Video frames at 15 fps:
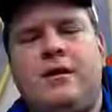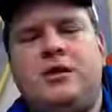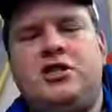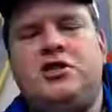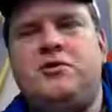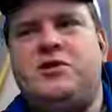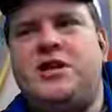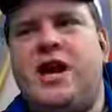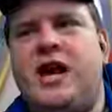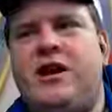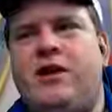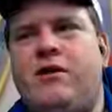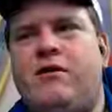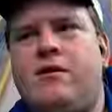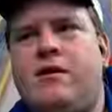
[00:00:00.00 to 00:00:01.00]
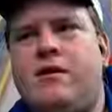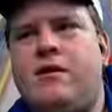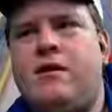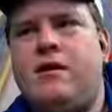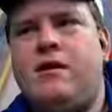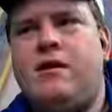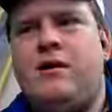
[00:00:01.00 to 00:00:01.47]
Do what you gotta do.
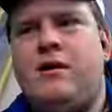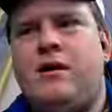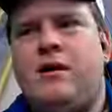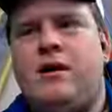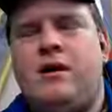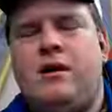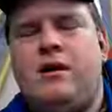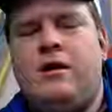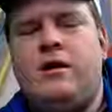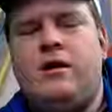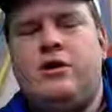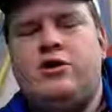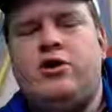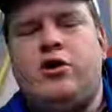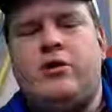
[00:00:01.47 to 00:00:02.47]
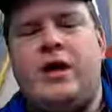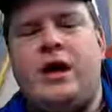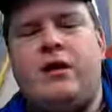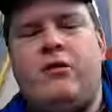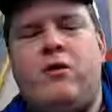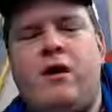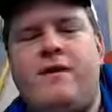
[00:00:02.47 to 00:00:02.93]
Stroke that
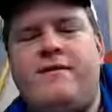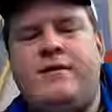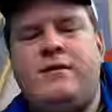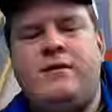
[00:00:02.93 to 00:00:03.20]
glue off.